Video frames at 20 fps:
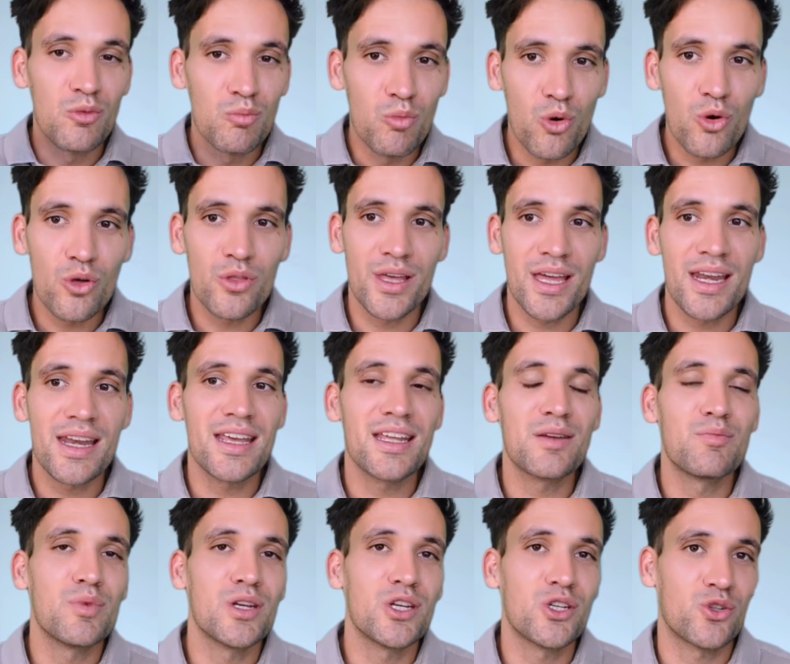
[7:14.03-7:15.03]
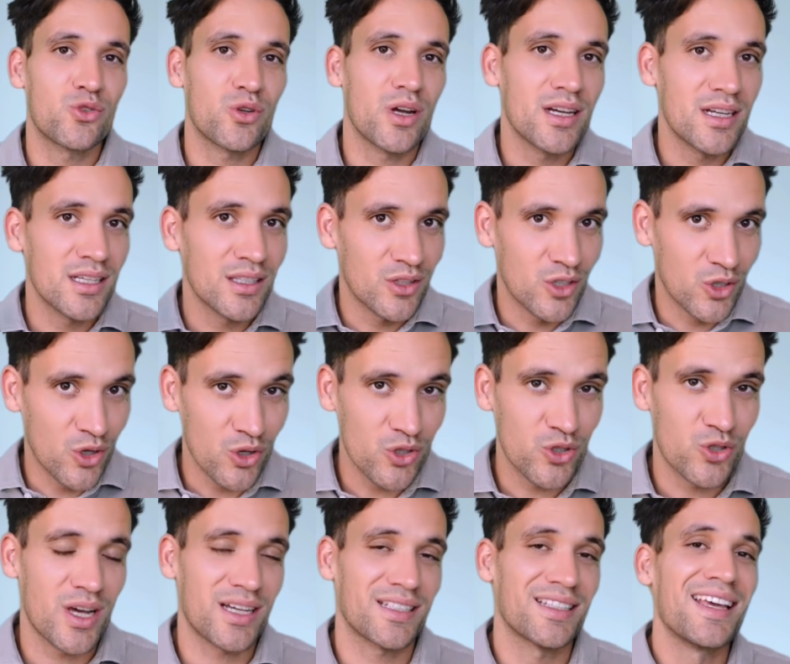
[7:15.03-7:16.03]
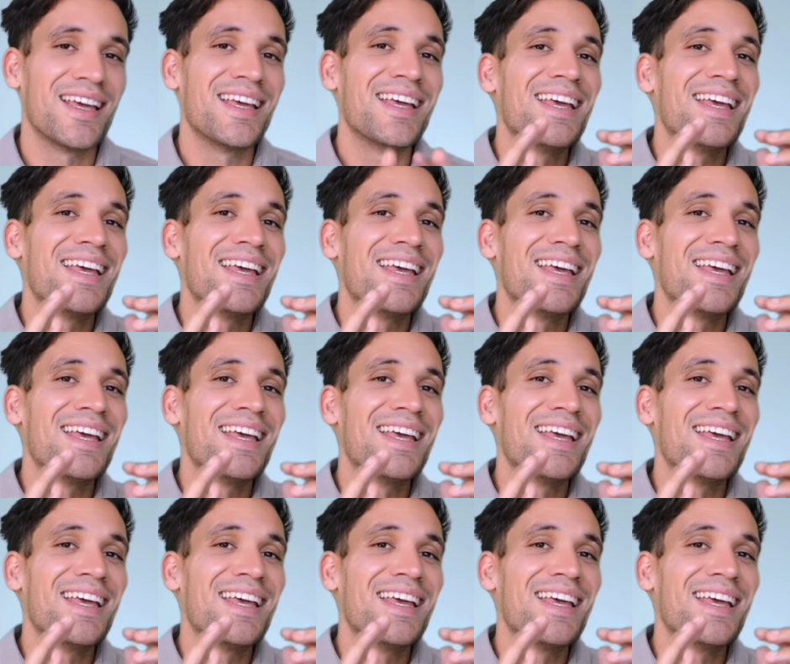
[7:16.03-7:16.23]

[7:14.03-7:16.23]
more than administrating the contract.